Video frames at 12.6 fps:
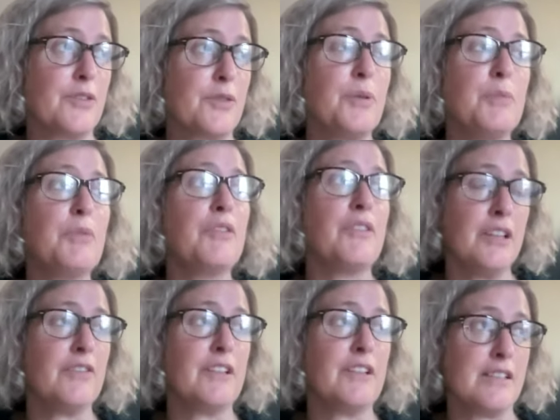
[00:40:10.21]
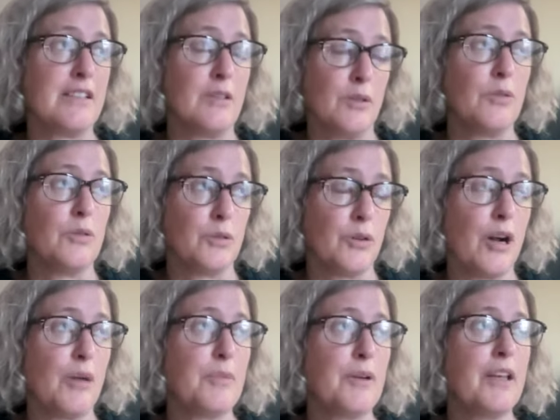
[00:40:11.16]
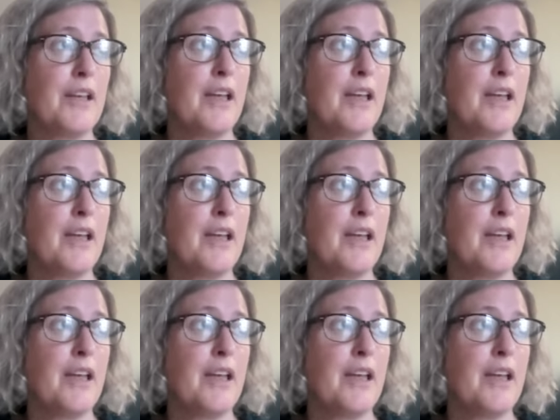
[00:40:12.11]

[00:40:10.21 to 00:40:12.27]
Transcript: so people think of it as a local crop.